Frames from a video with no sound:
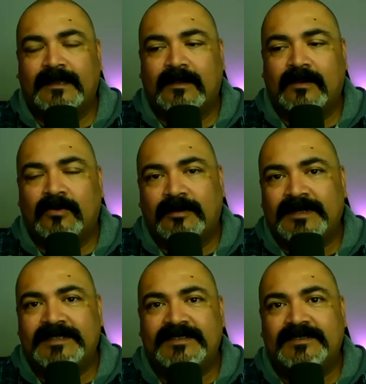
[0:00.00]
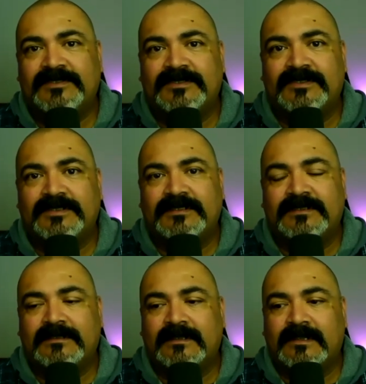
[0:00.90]
who are misunderstood,
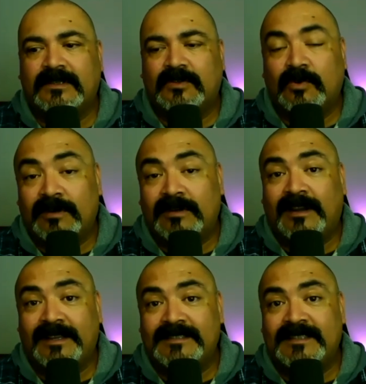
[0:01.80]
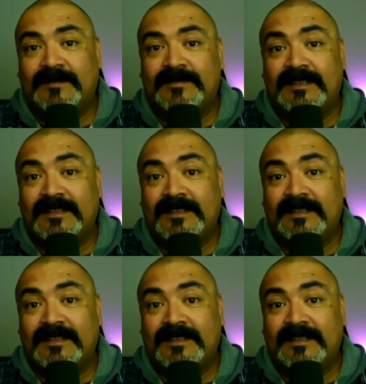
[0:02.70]
who are not accepted,